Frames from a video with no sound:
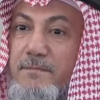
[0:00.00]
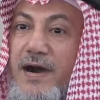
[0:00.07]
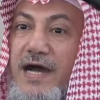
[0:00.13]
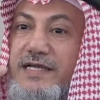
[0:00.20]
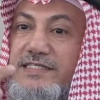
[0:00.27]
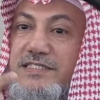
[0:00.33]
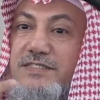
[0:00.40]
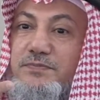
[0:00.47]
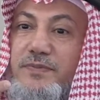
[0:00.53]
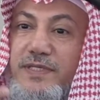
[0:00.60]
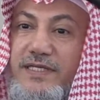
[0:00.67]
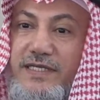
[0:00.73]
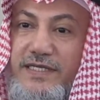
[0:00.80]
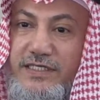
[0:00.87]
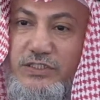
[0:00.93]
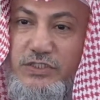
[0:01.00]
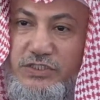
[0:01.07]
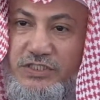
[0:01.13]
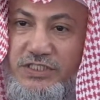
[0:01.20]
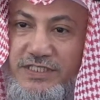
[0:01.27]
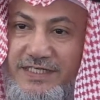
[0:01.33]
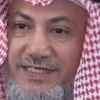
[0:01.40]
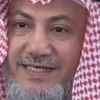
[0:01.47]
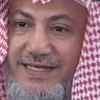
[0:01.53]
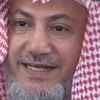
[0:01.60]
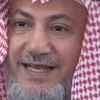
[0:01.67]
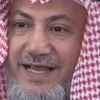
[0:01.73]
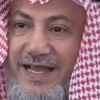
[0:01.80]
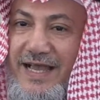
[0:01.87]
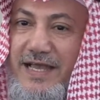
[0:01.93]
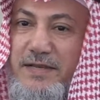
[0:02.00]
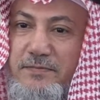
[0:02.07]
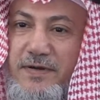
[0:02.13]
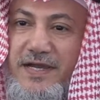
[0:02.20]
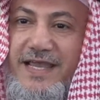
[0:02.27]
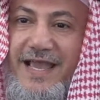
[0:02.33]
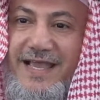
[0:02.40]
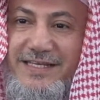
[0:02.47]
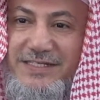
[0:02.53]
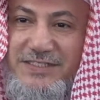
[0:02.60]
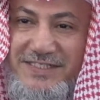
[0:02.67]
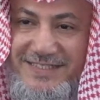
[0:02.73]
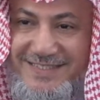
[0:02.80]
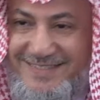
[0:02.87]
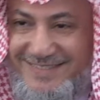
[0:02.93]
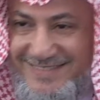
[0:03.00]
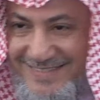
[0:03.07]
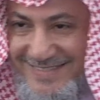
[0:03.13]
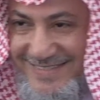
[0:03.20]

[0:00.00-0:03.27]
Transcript: by speech and by action.